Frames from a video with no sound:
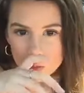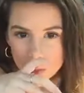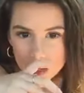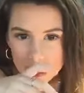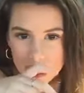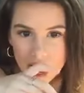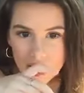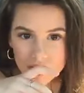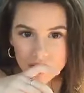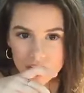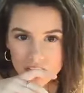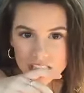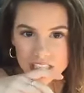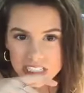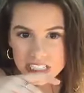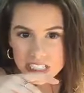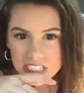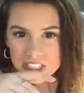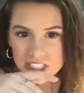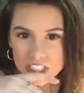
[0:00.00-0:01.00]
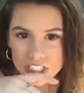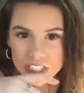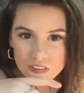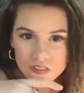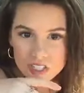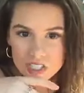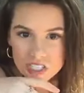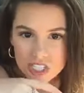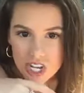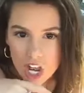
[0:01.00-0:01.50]
We got 13 inches of
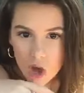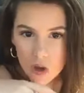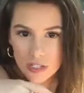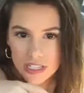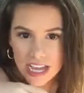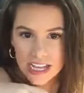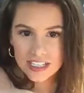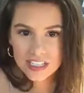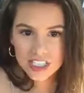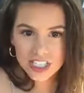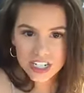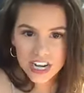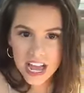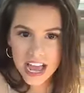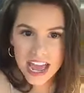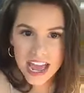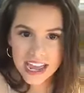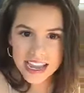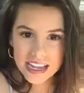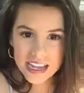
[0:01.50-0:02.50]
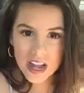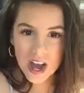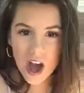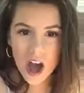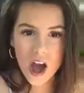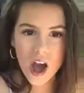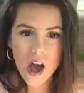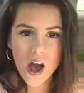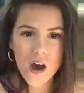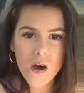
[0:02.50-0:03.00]
snow yesterday.
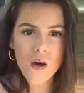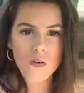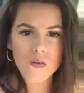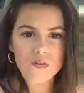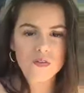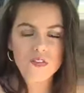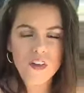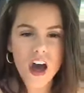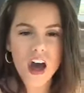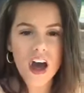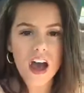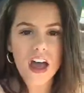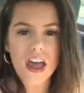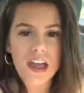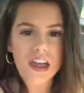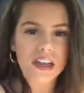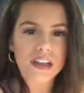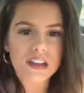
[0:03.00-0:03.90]
Oh, fun.